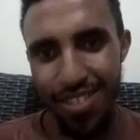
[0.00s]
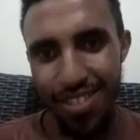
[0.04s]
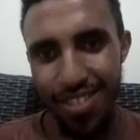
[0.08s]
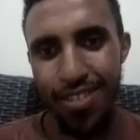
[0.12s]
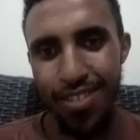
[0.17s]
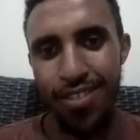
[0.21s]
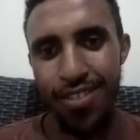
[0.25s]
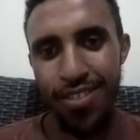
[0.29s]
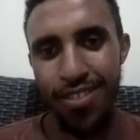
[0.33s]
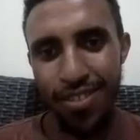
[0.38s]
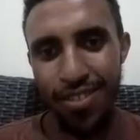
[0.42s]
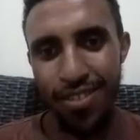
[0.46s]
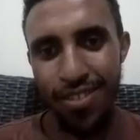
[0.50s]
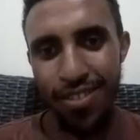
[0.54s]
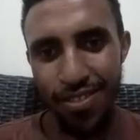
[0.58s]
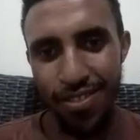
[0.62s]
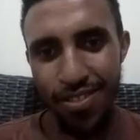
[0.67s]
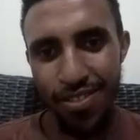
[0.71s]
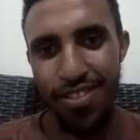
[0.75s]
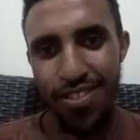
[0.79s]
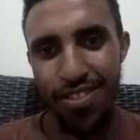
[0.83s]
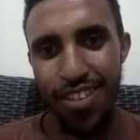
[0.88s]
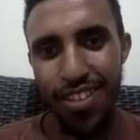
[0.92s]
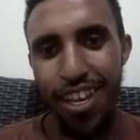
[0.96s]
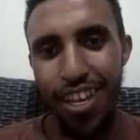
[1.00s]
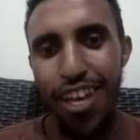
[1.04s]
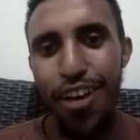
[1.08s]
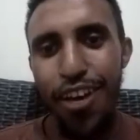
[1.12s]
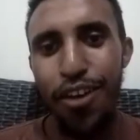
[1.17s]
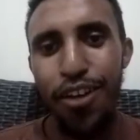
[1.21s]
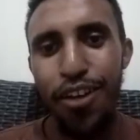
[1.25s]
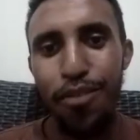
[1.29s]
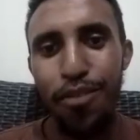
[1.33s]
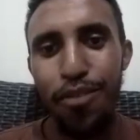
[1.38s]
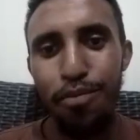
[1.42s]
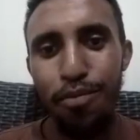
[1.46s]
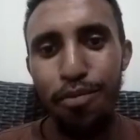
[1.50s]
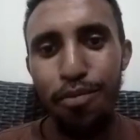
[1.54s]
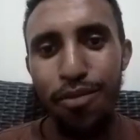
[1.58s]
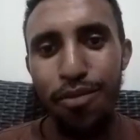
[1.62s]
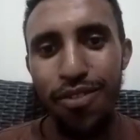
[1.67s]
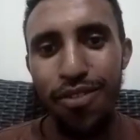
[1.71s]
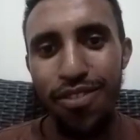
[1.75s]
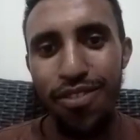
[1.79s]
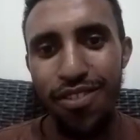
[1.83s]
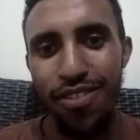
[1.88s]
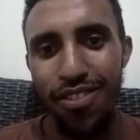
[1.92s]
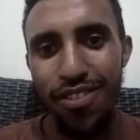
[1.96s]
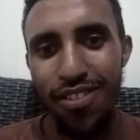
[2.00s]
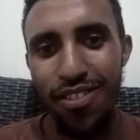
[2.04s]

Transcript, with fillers: If you had a 710 GMAT,